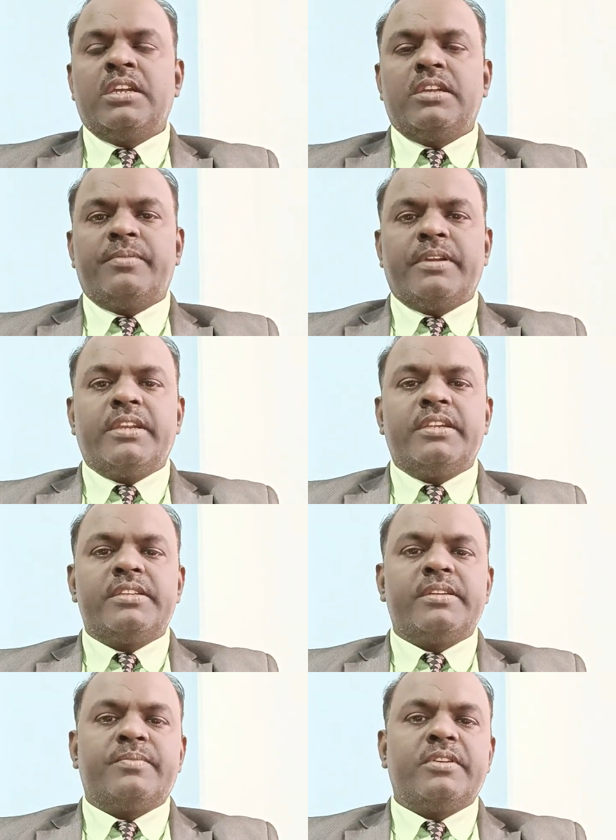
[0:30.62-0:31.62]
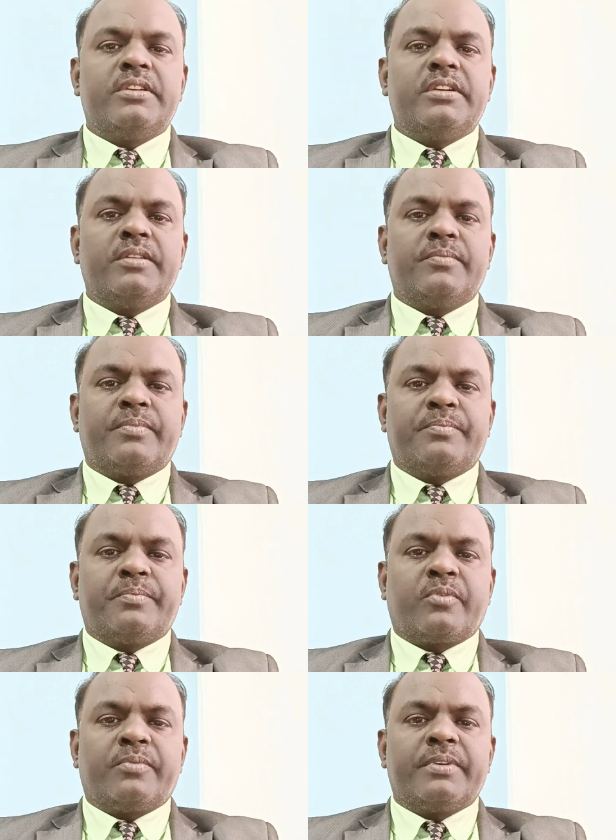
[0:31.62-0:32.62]
if any safety
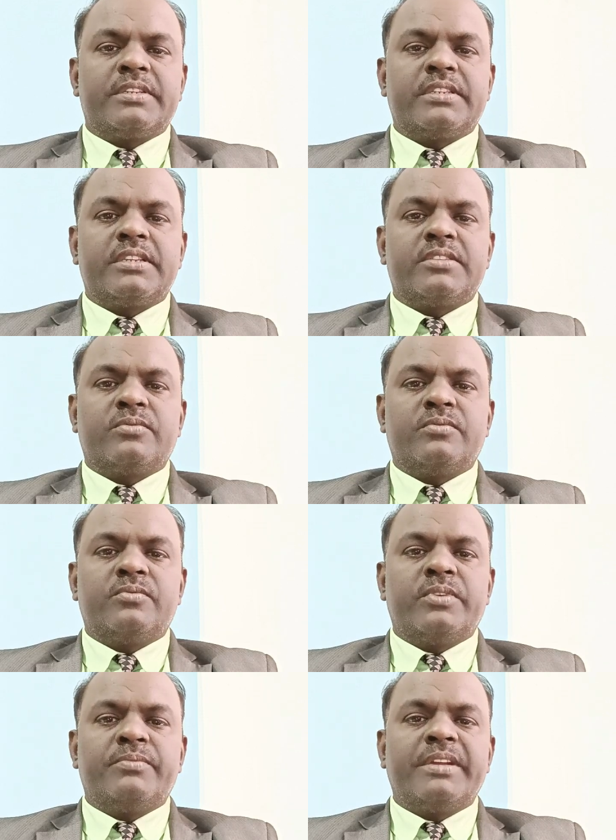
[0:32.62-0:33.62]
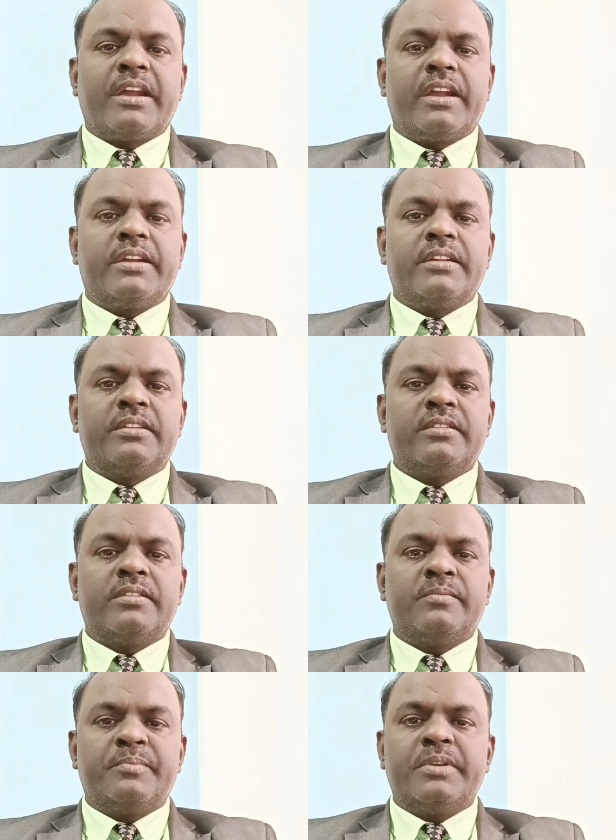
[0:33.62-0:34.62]
professionals will be hired
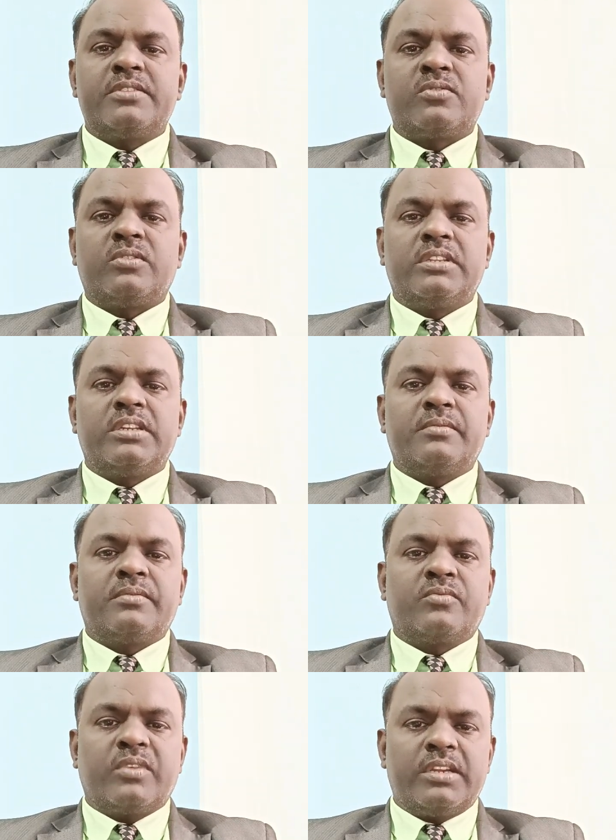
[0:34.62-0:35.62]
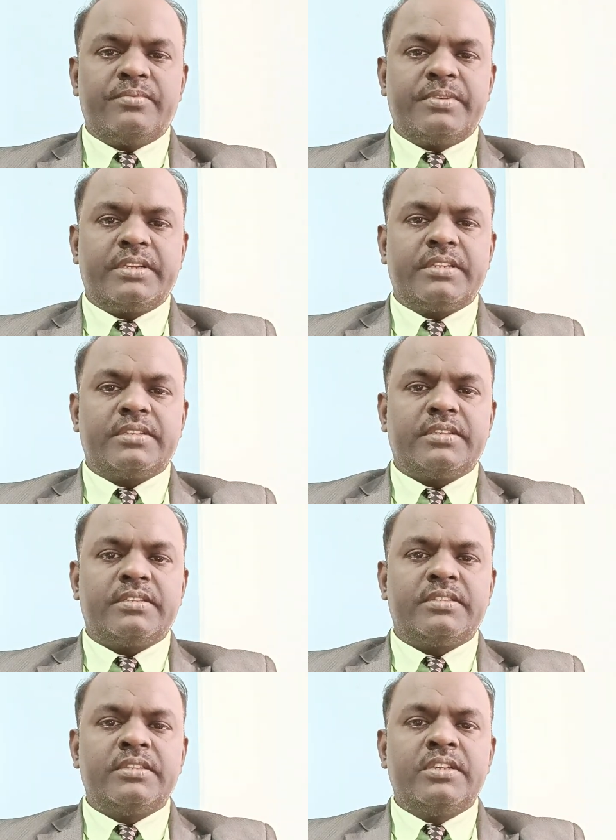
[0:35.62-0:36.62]
based on the qualification,
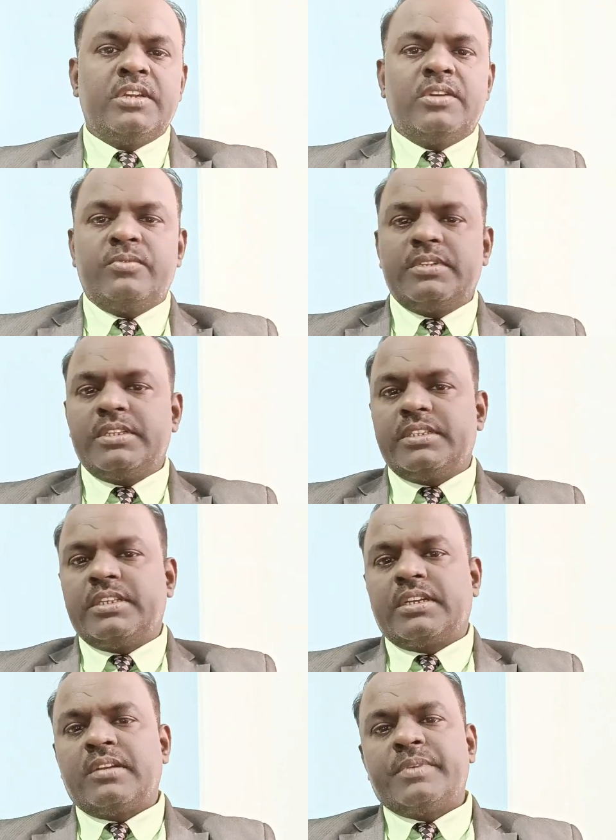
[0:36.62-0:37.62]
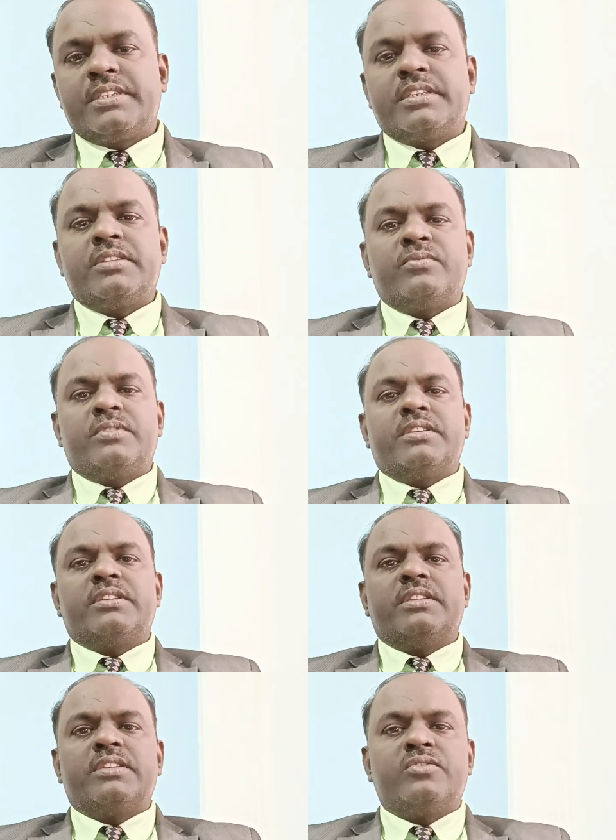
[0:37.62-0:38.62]
which is the chemistry, which
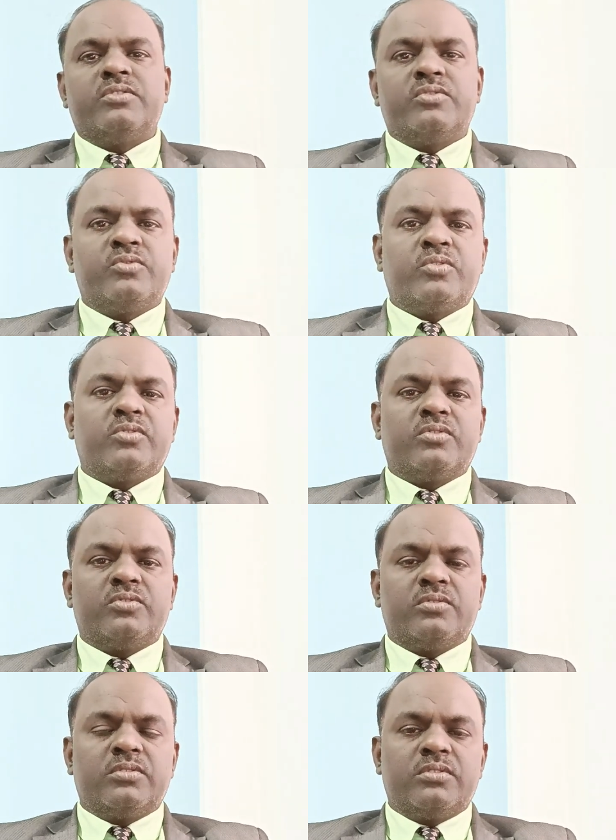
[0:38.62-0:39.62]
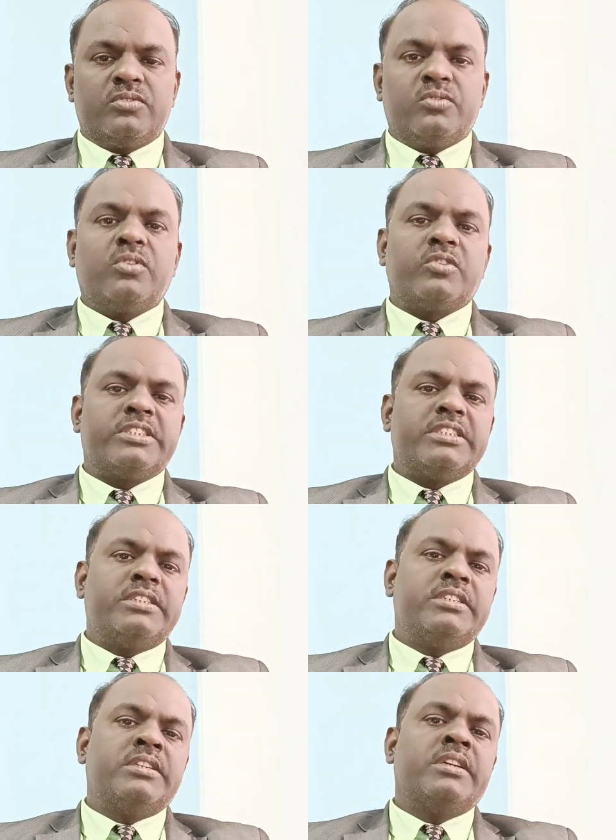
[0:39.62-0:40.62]
is the geology,
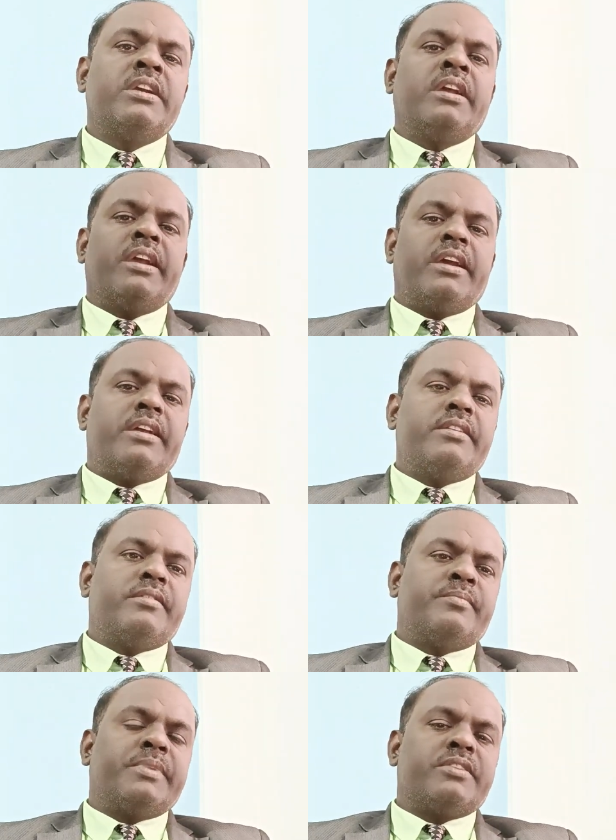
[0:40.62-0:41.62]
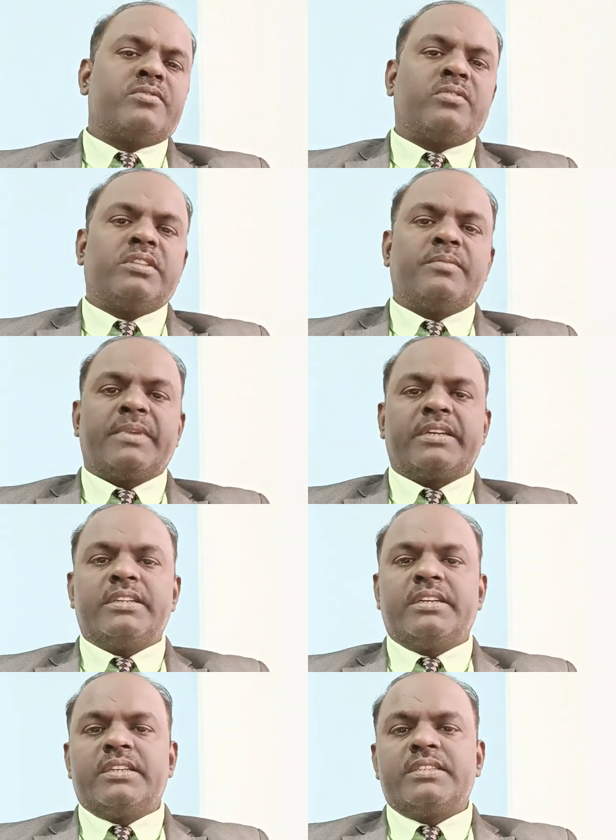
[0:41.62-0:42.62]
and based on the
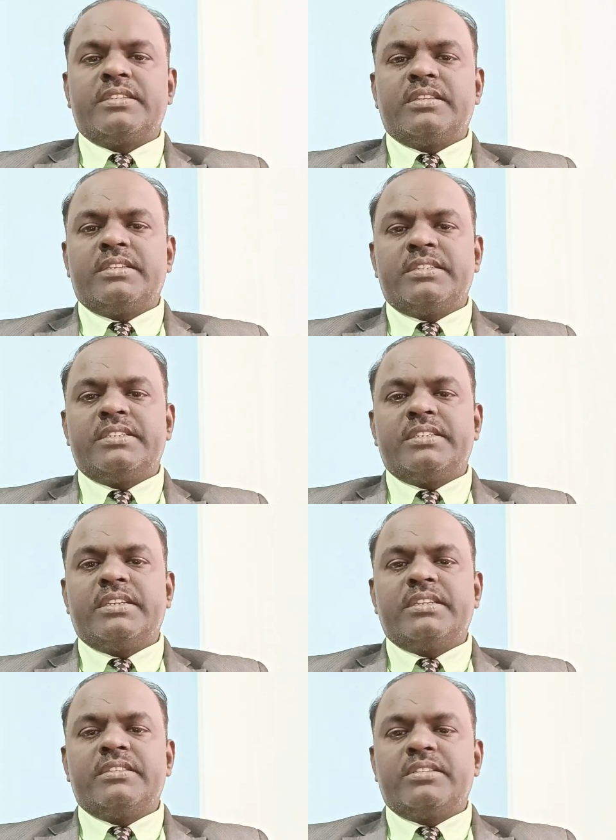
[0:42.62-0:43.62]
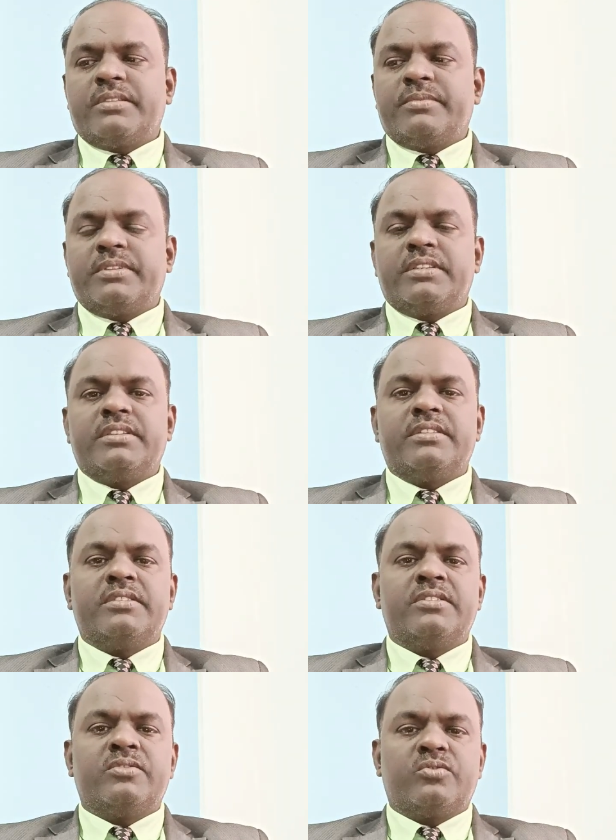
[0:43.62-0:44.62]
mechanical engineering, everything.
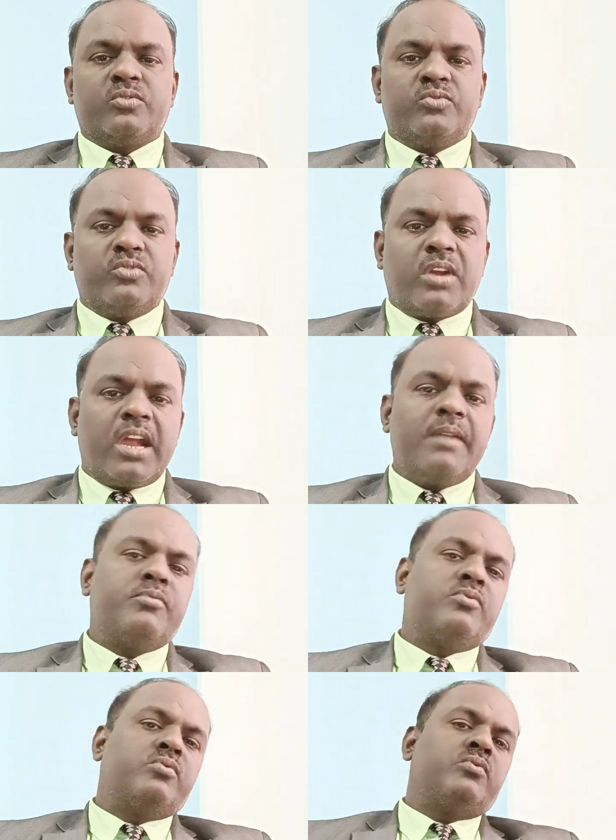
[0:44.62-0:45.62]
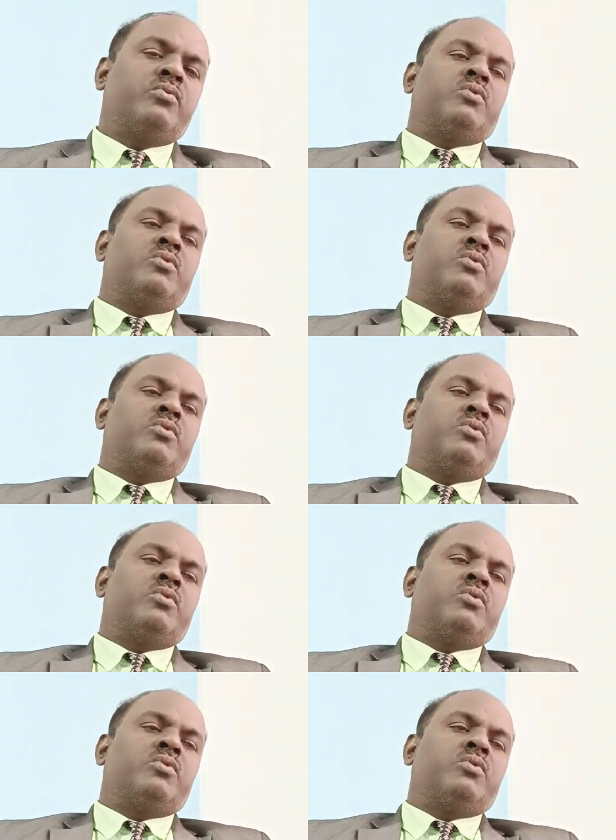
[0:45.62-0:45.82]
So you have to